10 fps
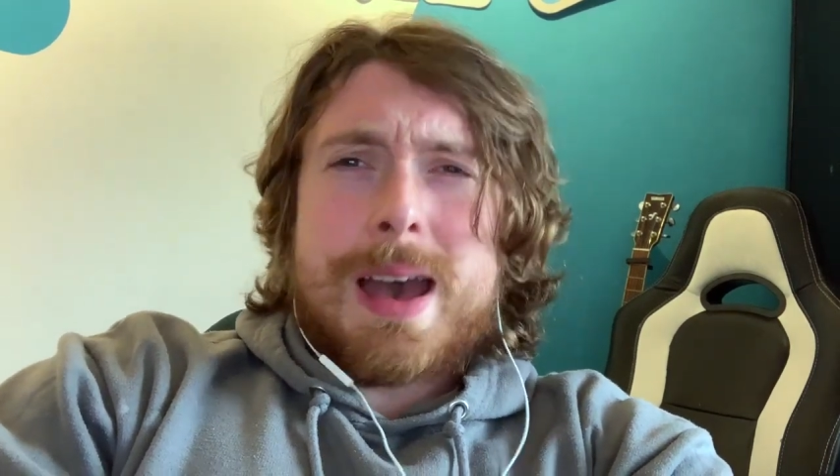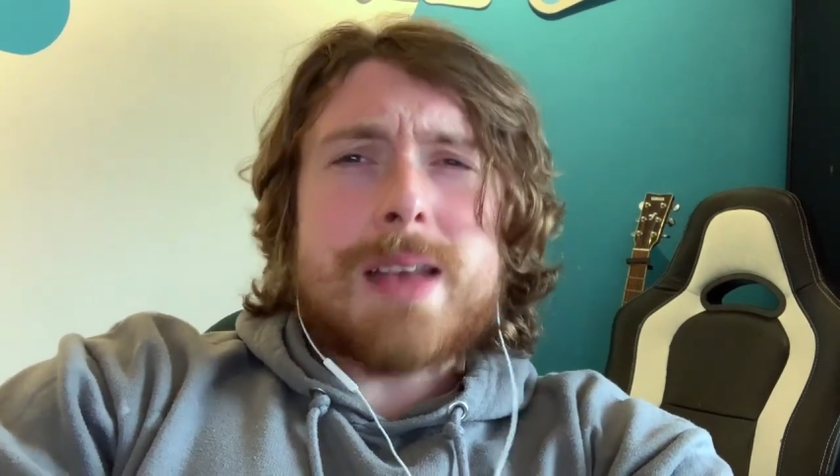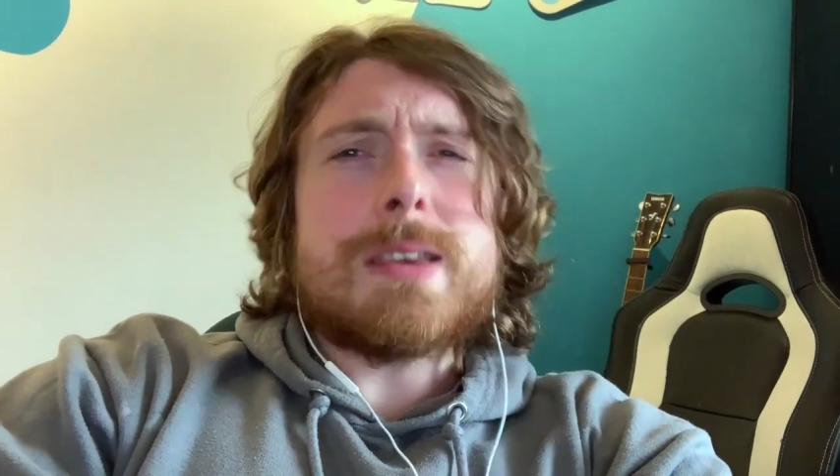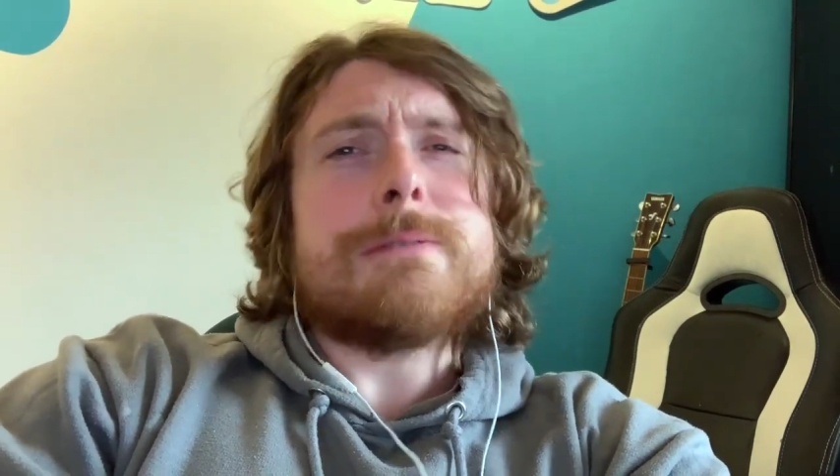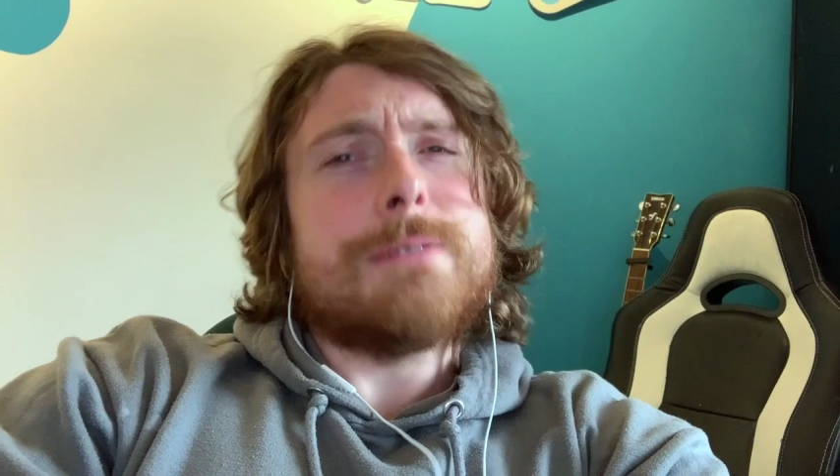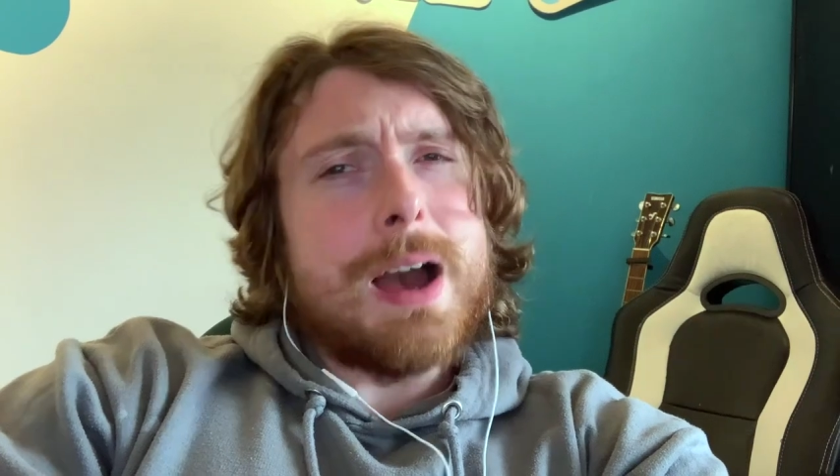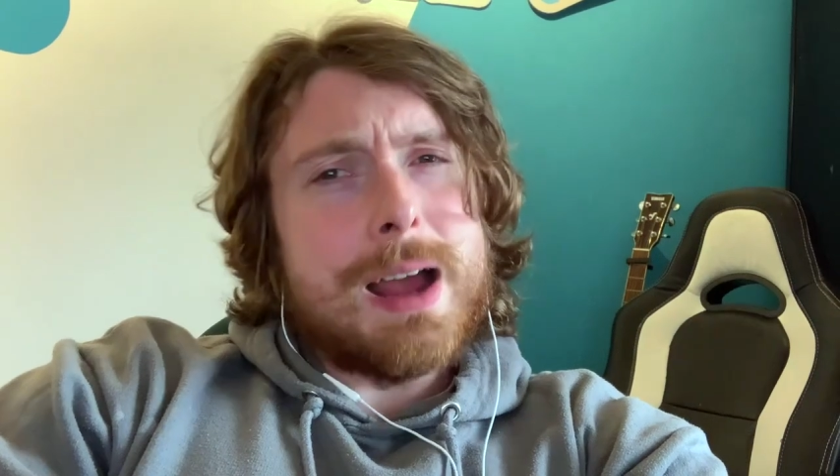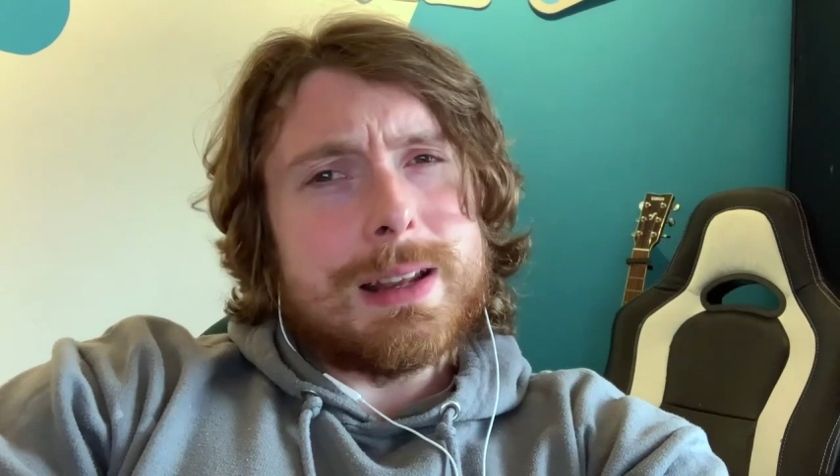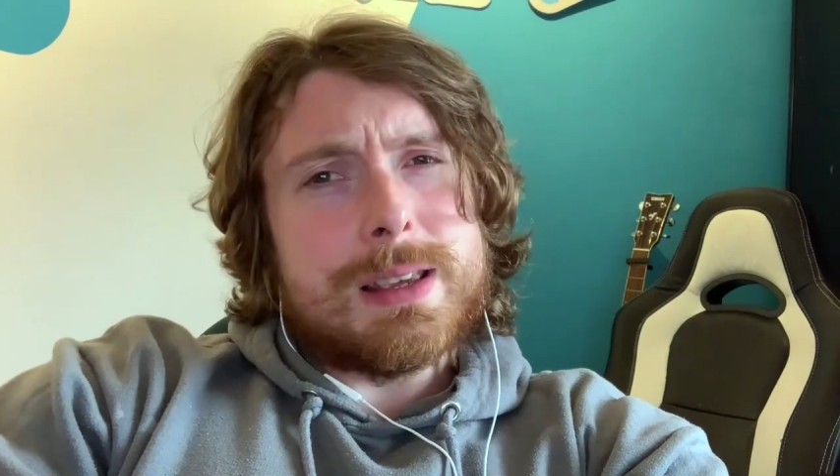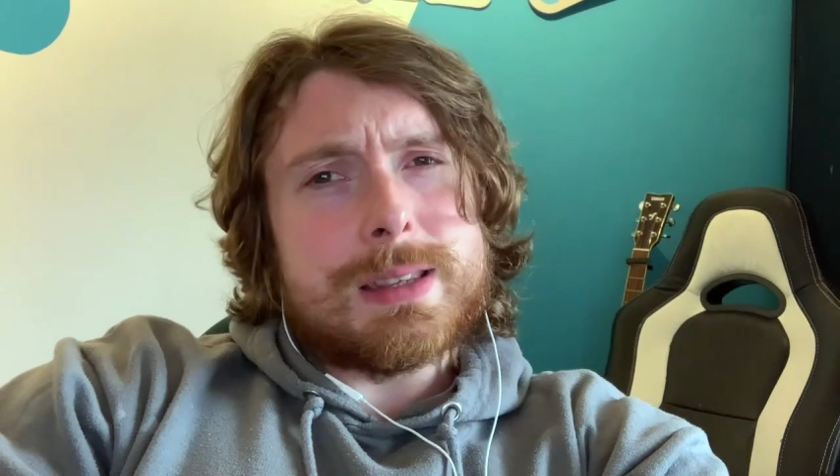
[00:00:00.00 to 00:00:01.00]
has he
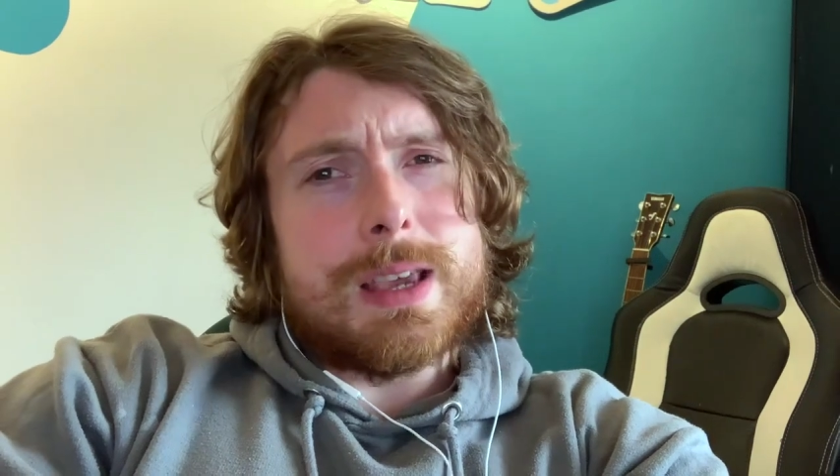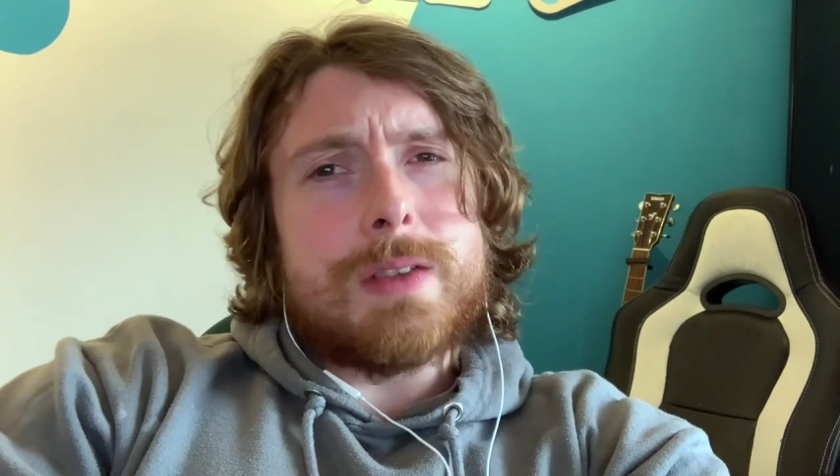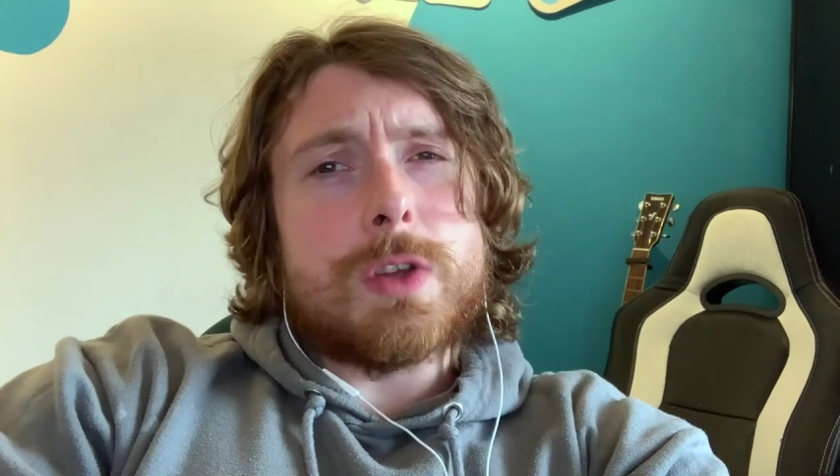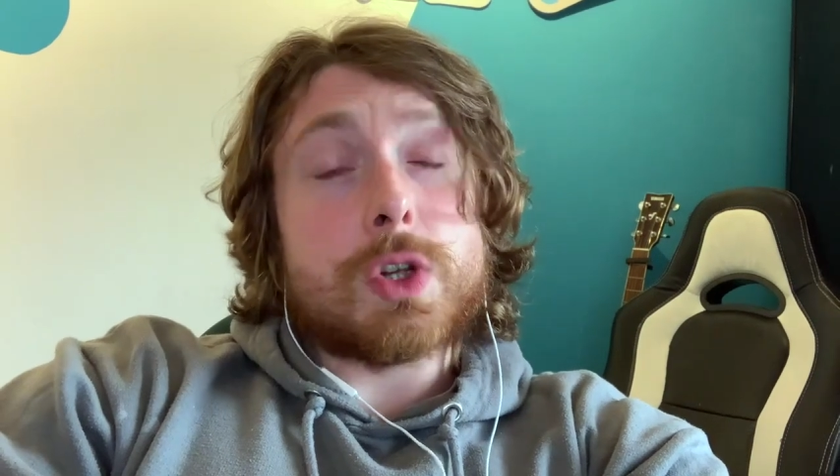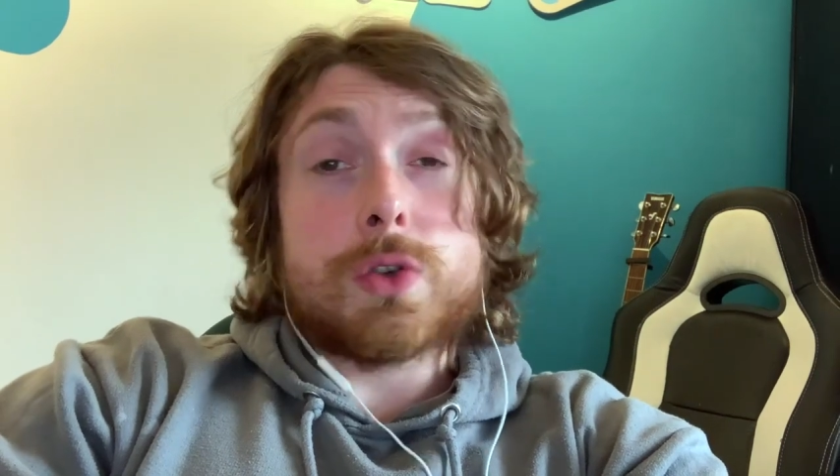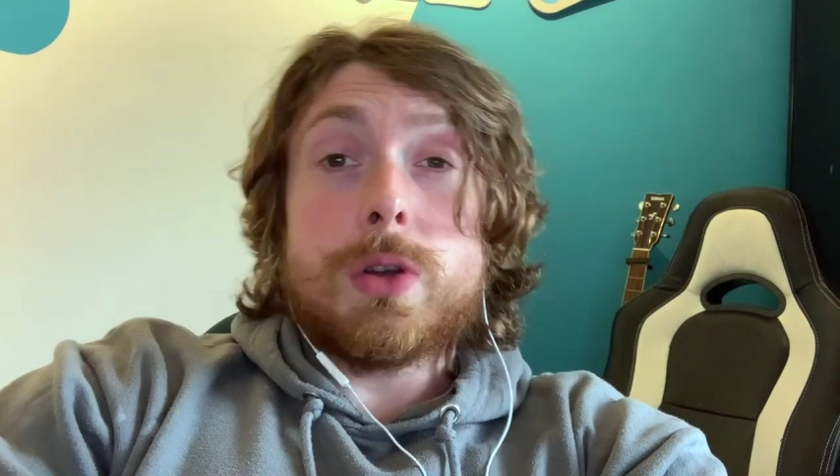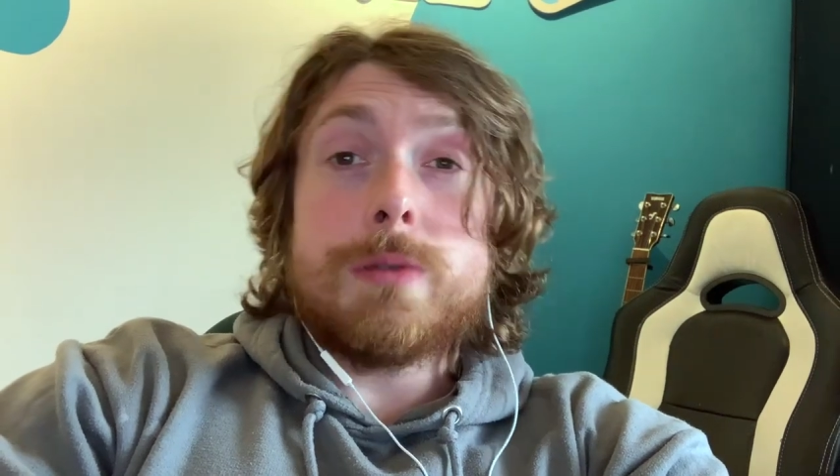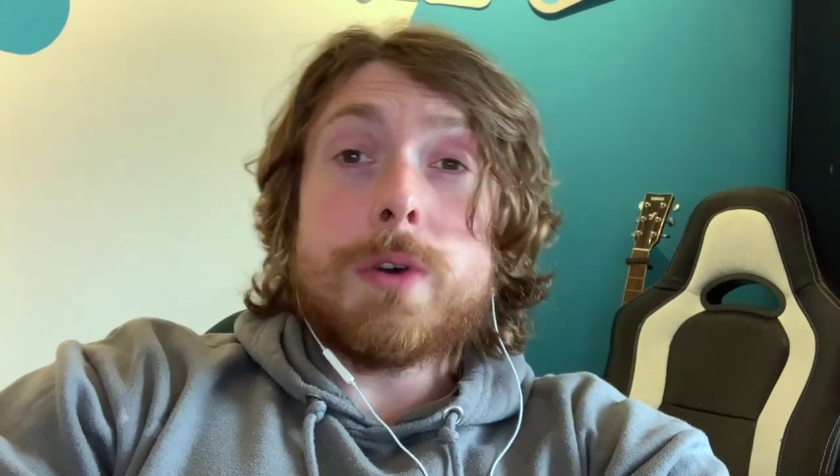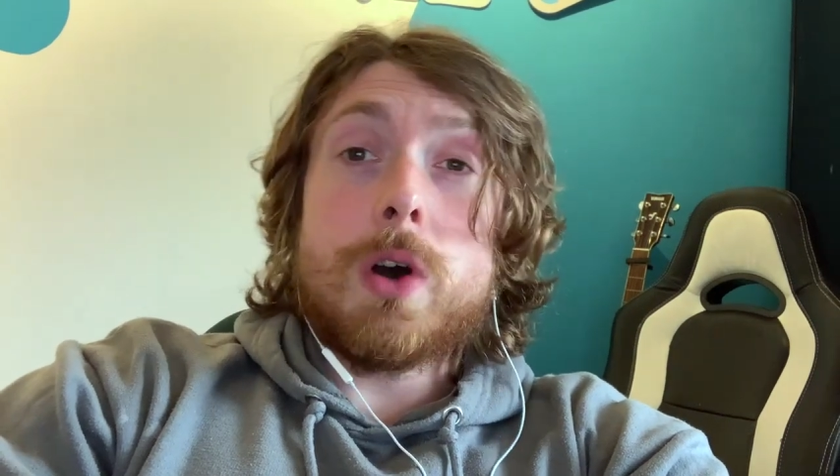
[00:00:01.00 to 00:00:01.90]
finally seen the truth